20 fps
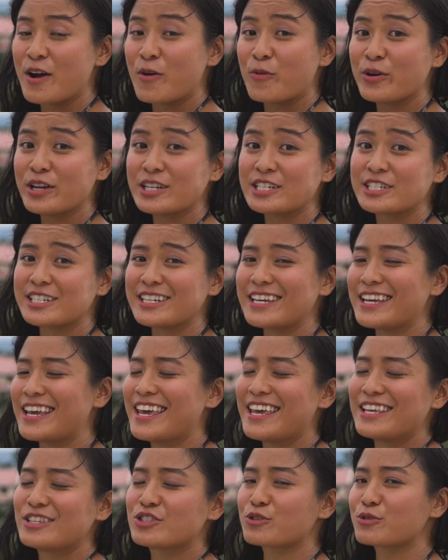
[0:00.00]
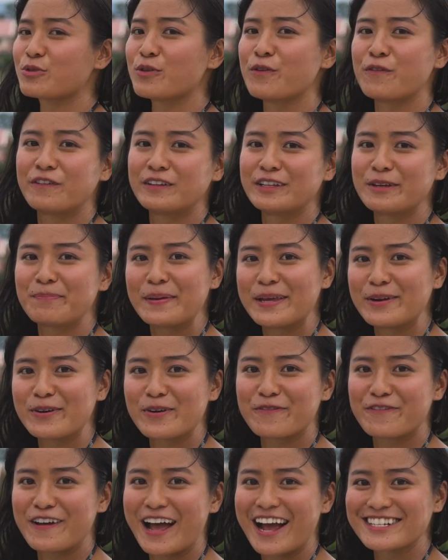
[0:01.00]
which in true
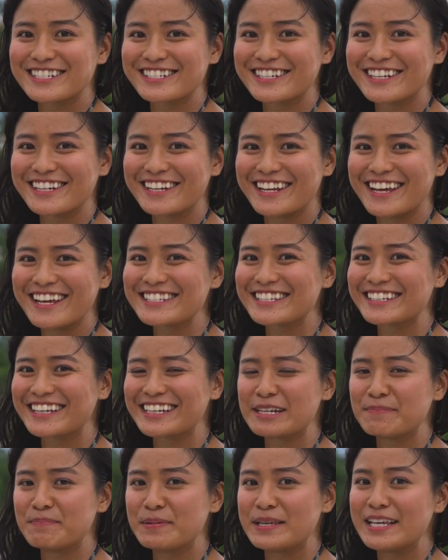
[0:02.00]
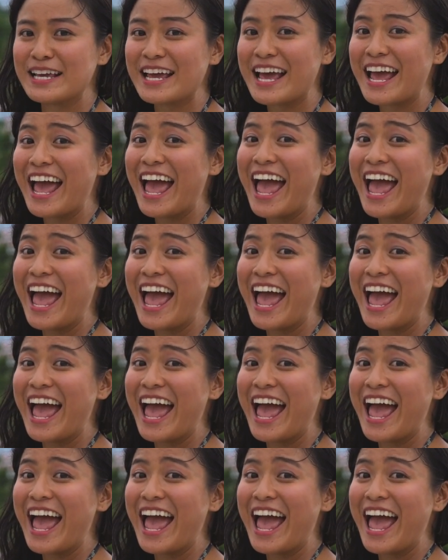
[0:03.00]
Filipino fashion, it's gonna be